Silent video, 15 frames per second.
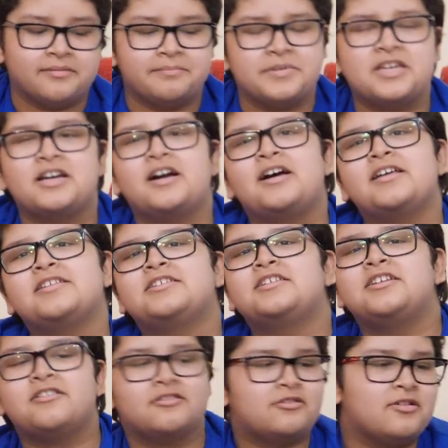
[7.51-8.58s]
because,
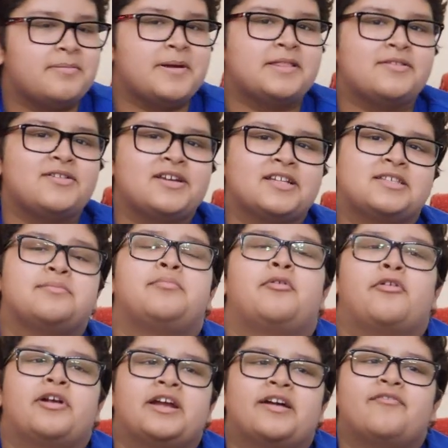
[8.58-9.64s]
3x3 gets
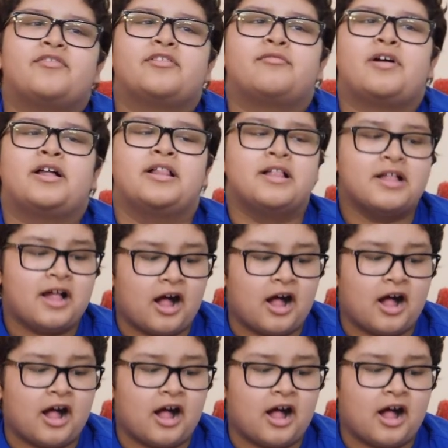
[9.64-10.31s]
boring after a while.